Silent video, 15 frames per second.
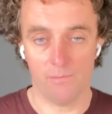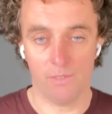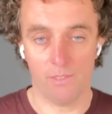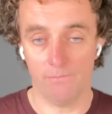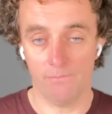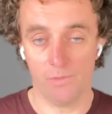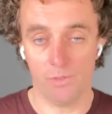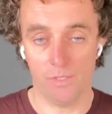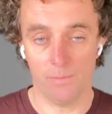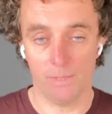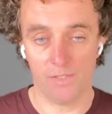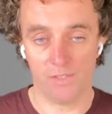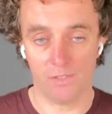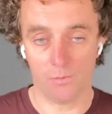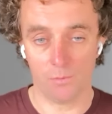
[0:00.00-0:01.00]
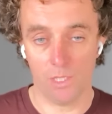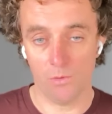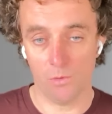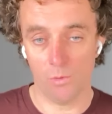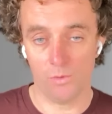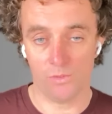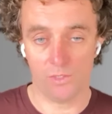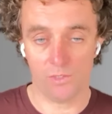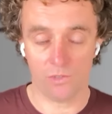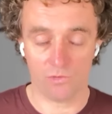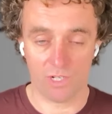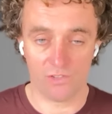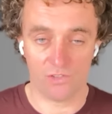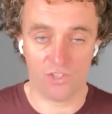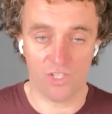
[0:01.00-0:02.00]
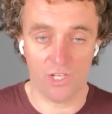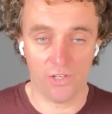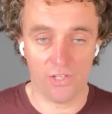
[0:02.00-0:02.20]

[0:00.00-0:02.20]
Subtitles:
But doing the basics well, always a good strategy.